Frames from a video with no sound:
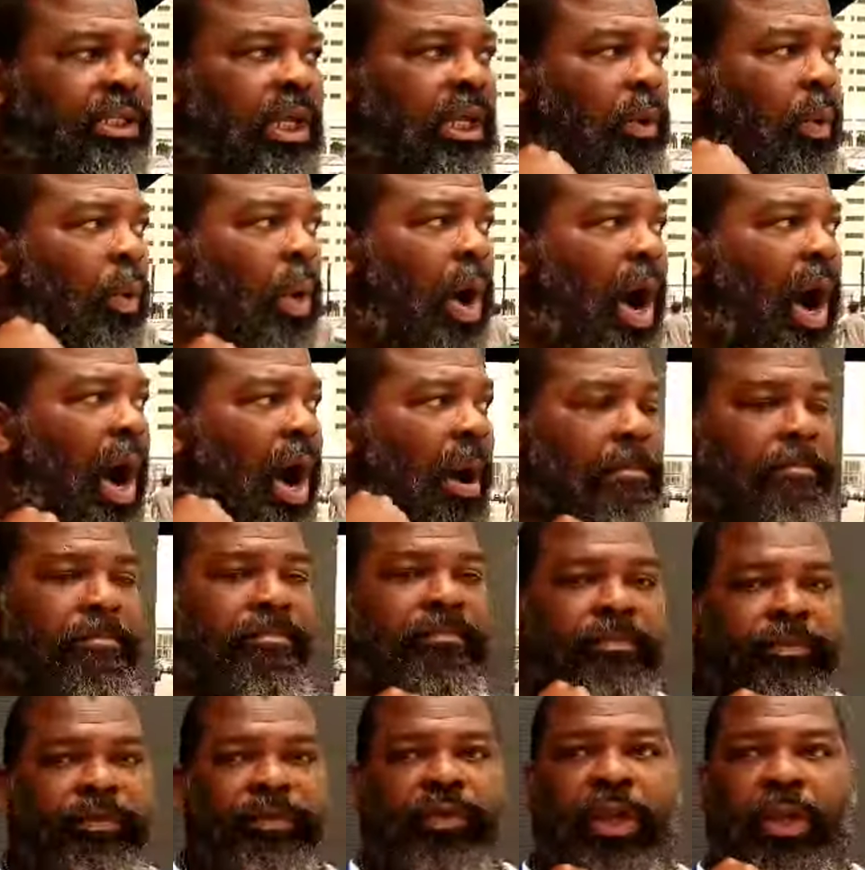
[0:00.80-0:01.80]
Shalom.
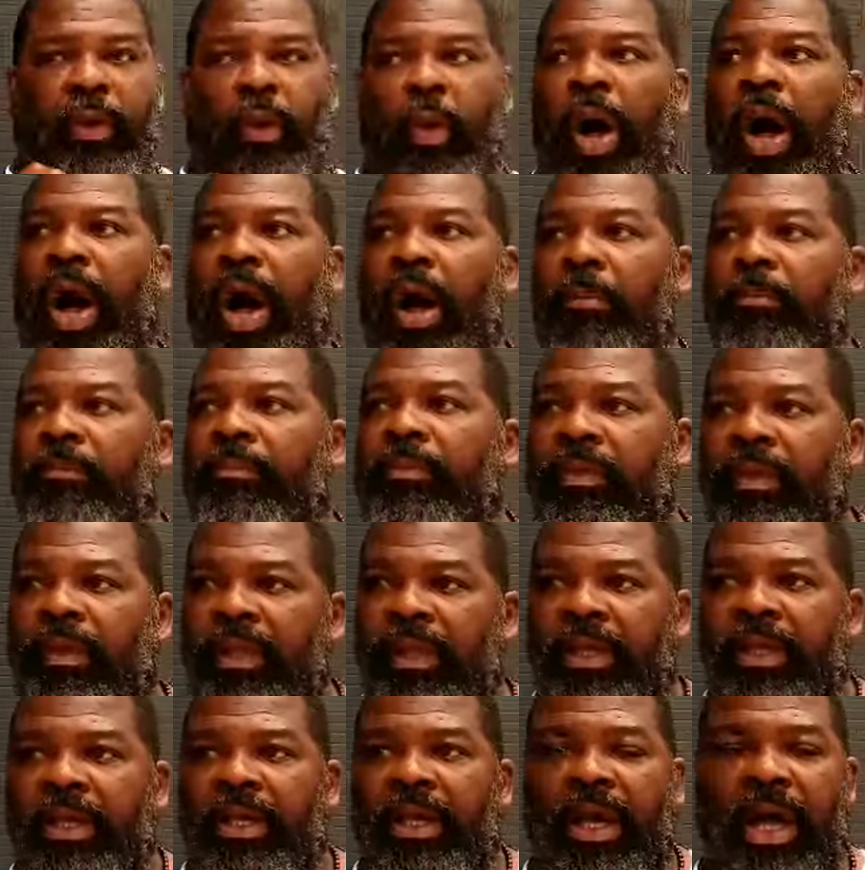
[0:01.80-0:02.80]
Shalom.
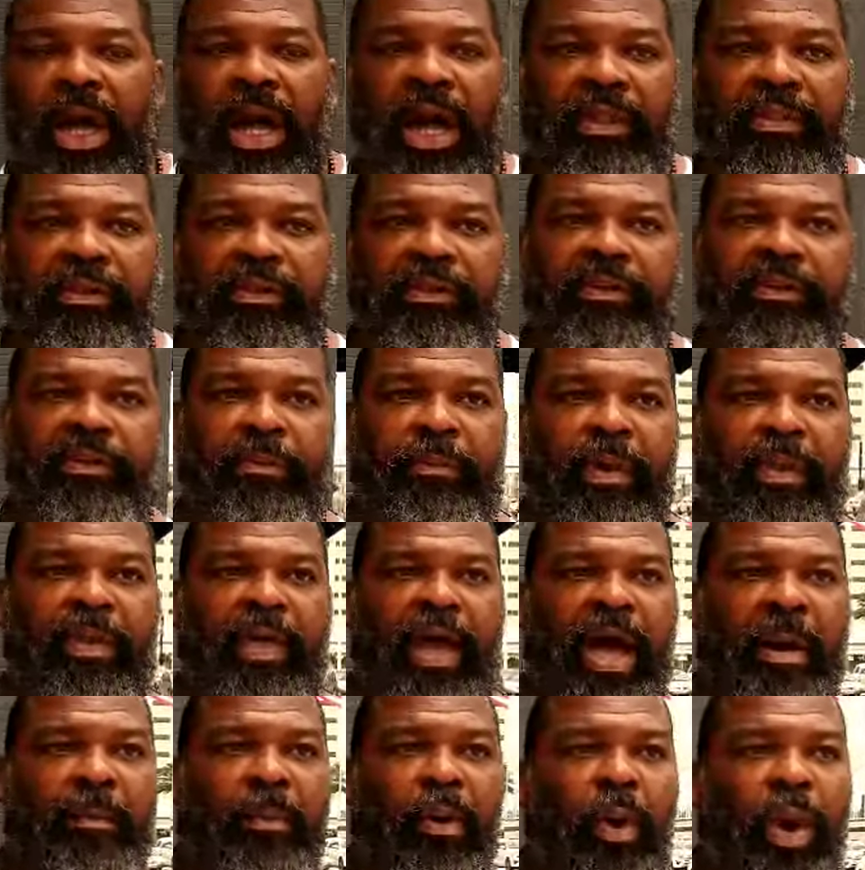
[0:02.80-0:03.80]
This is your
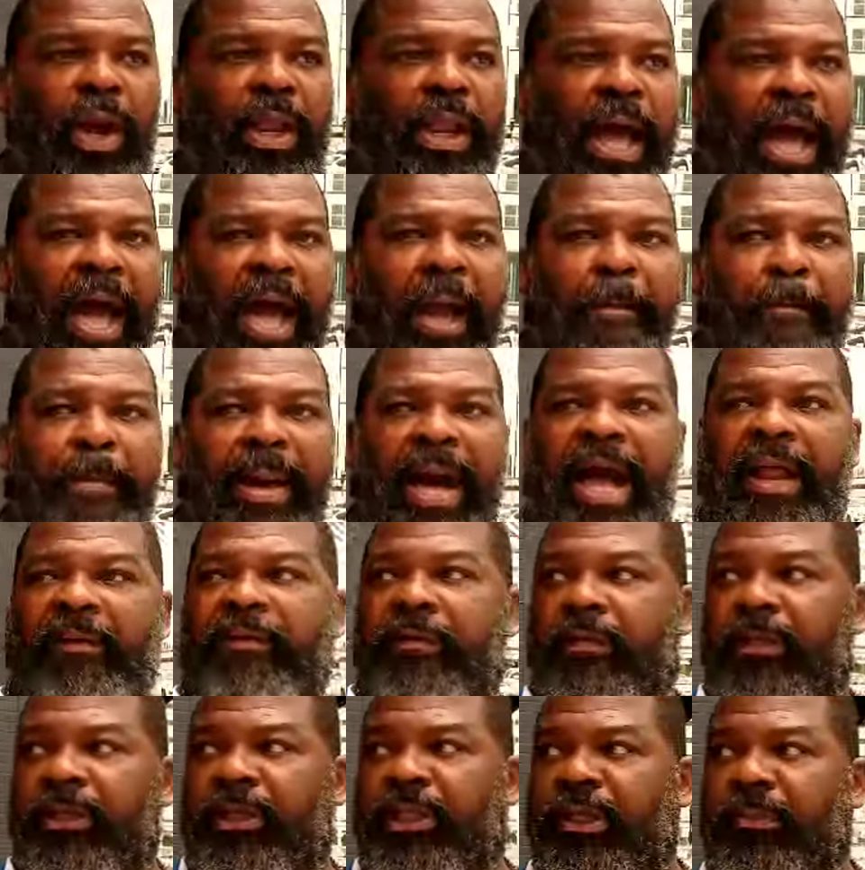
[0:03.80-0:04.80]
brother Amawan
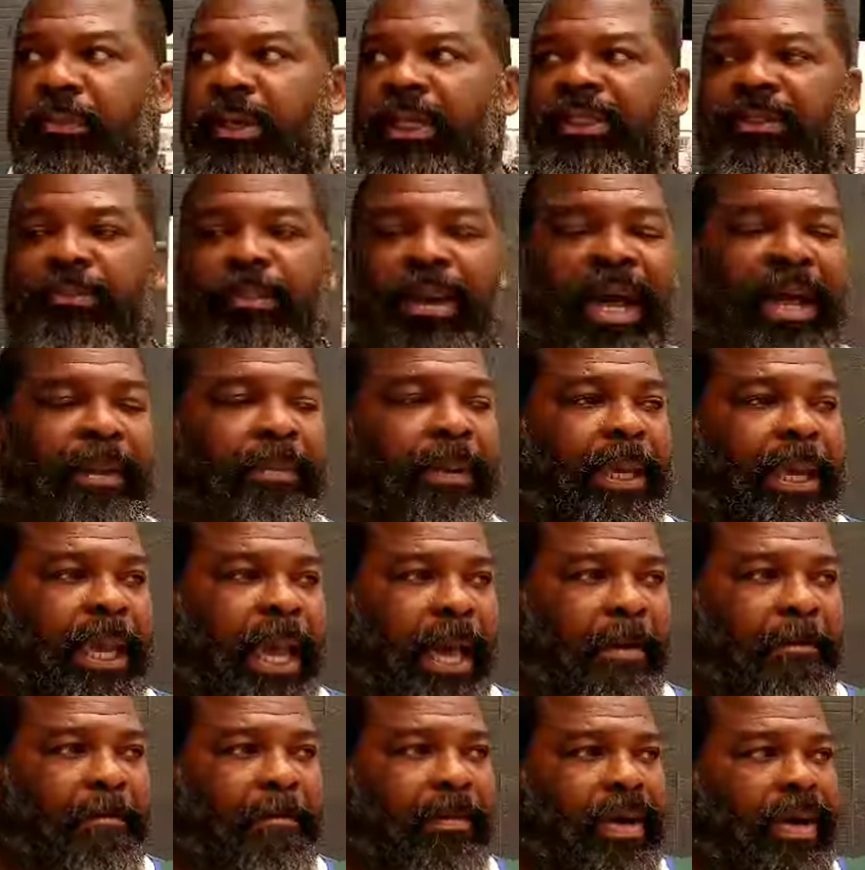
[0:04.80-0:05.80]
Ibad from the GMS Miami
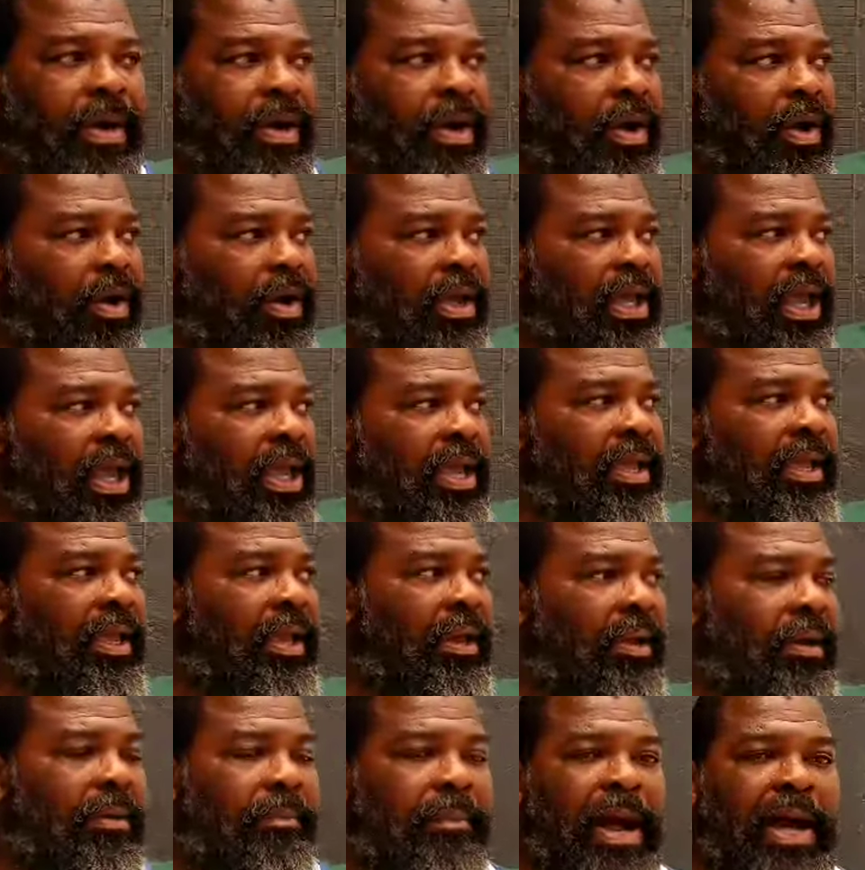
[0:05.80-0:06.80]
camp. Okay,
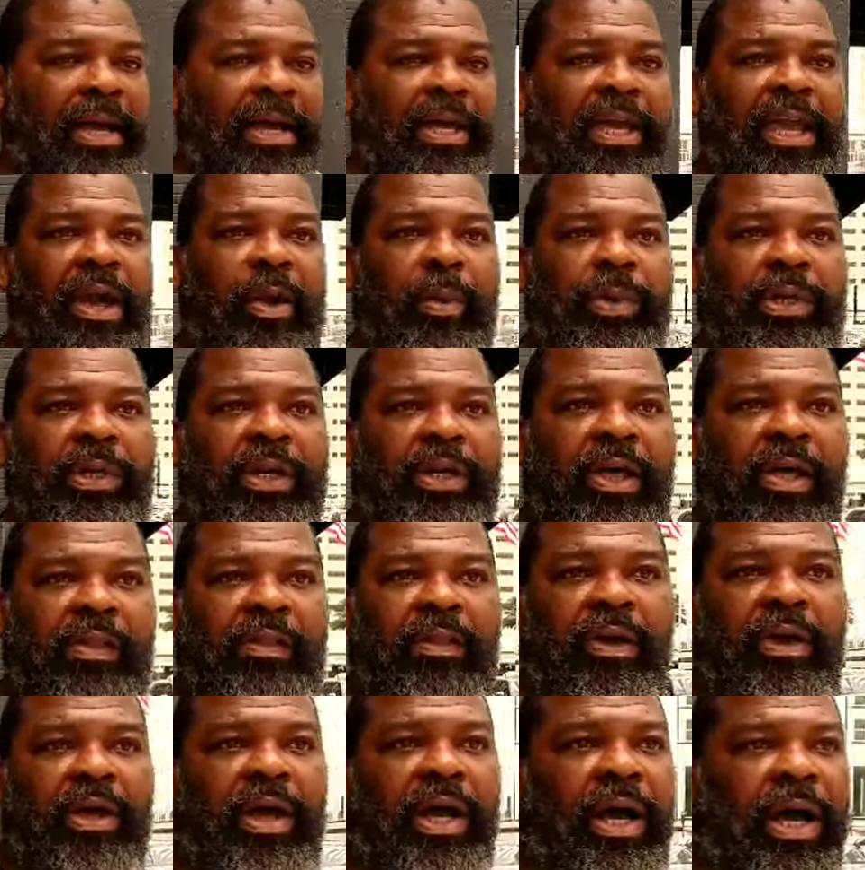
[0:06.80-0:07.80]
back again with
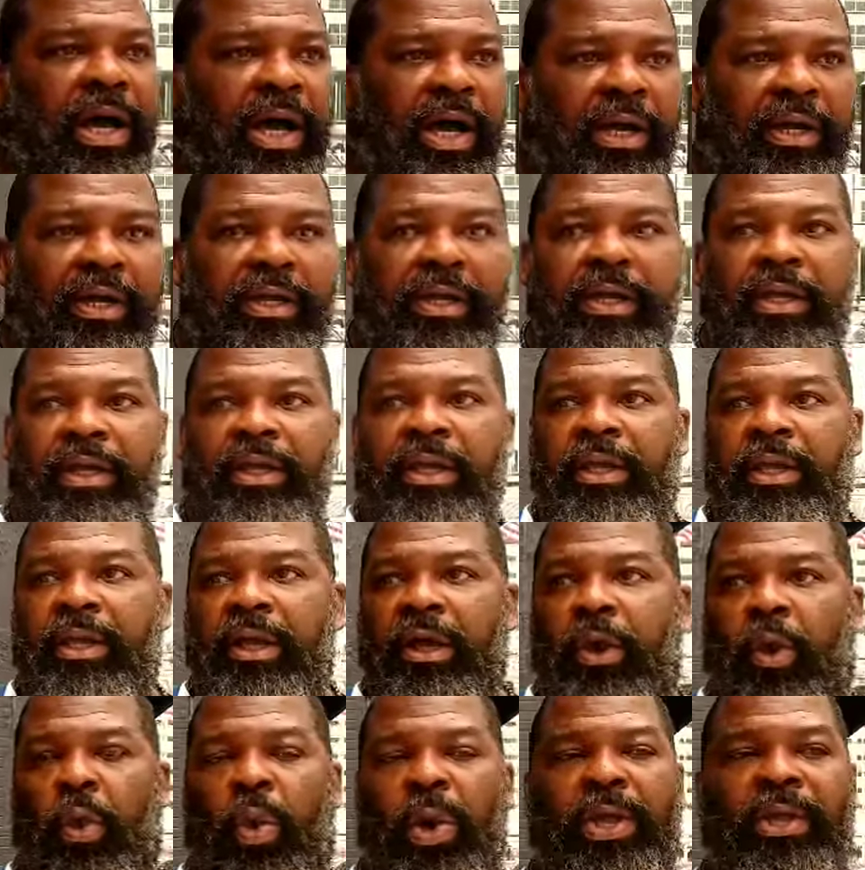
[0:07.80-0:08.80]
another
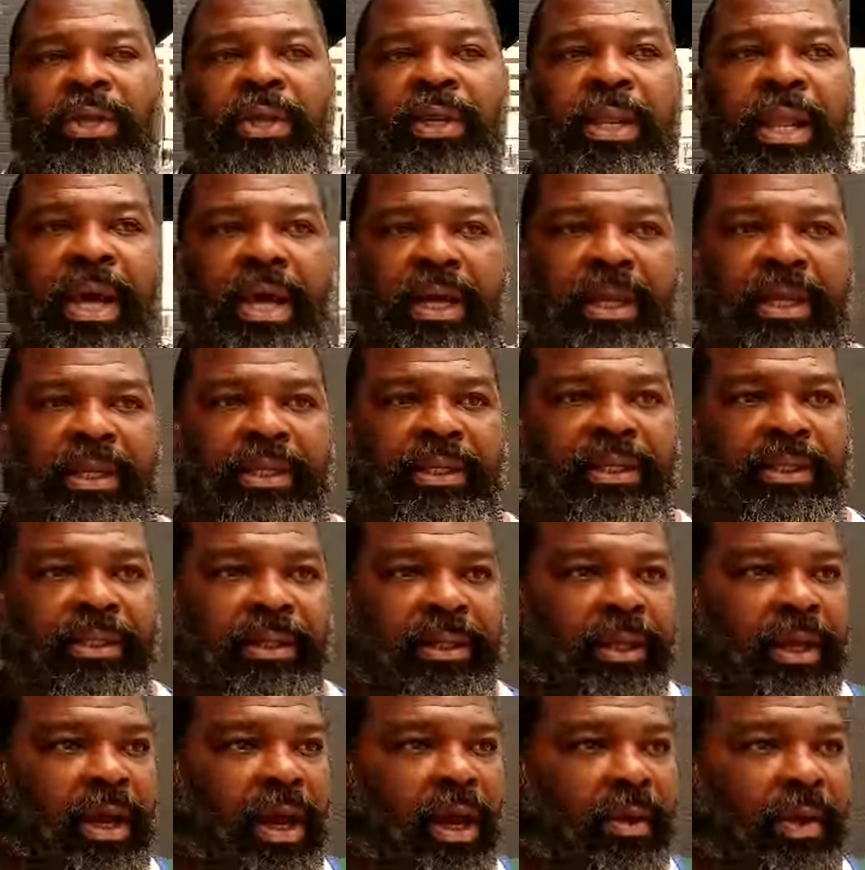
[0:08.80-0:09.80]
quick nugget.
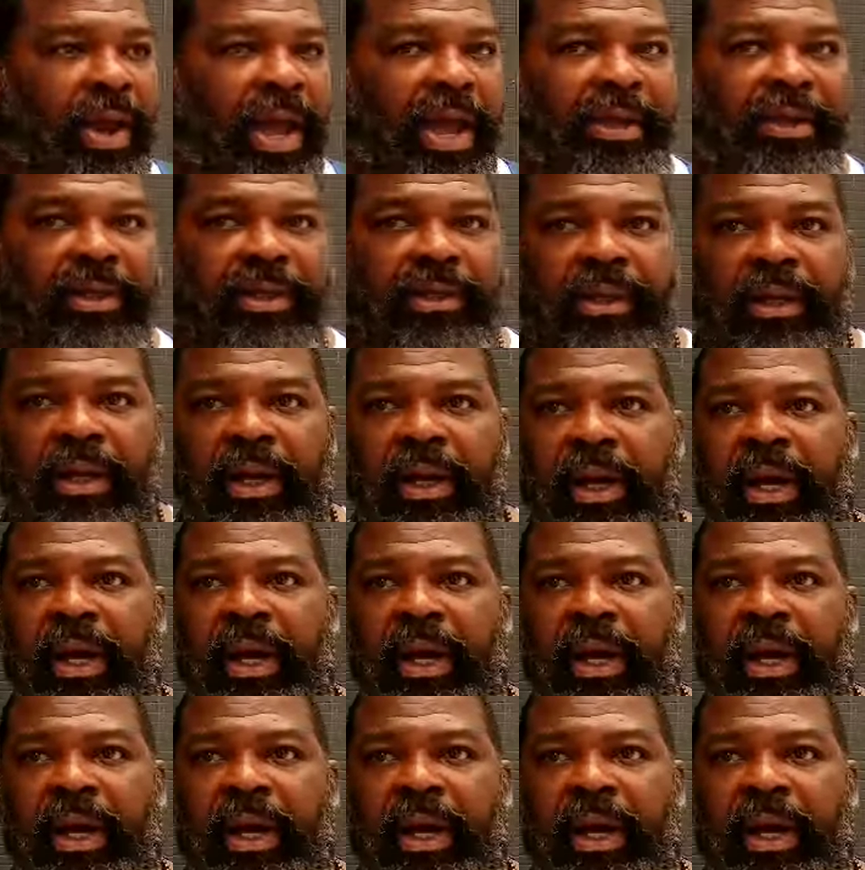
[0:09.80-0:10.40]
All right.